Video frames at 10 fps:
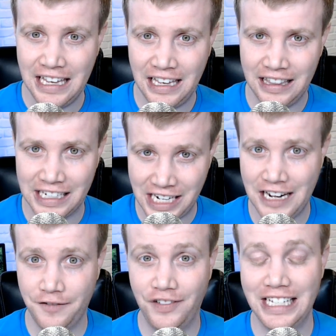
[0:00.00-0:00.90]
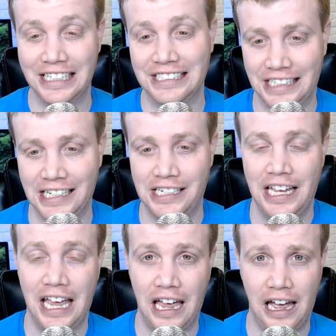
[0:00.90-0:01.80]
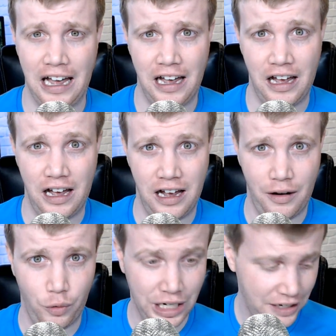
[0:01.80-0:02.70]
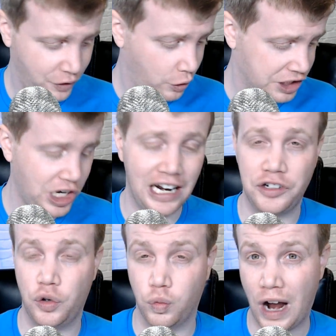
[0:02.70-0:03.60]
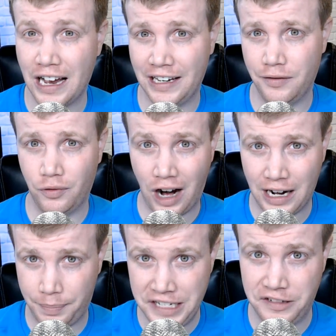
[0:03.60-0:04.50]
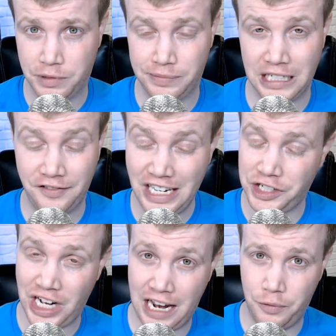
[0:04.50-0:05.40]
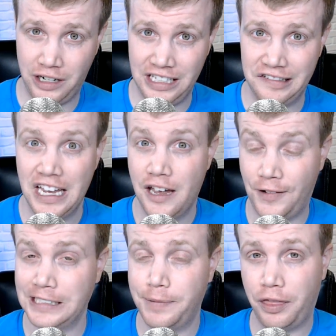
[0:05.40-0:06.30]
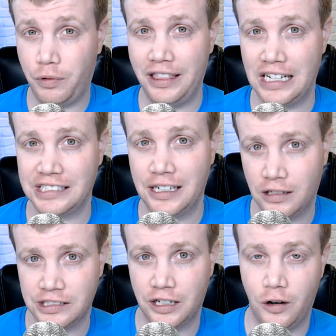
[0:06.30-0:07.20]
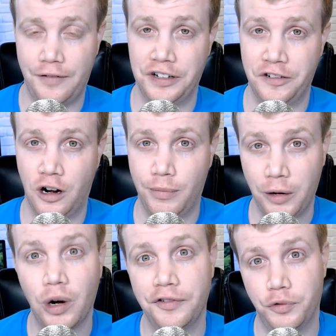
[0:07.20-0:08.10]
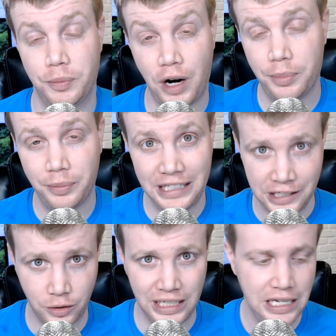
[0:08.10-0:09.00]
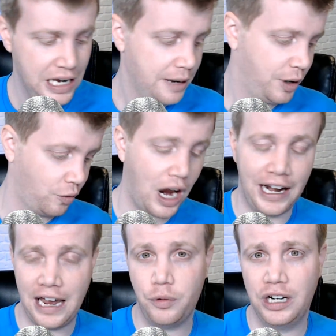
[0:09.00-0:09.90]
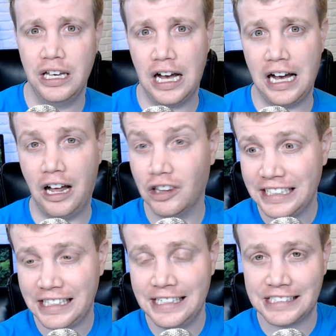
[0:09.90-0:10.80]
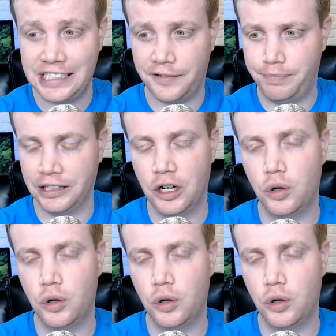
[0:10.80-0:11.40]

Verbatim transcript: The Titan V is it, uh, want to give a quick shout out to Ryan, Ryan at PC Perspective. He actually had one of these. If I spent $3,000 on a graphics card, my wife would probably kill me, but Ryan had one. Uh, I'll link to his stuff below.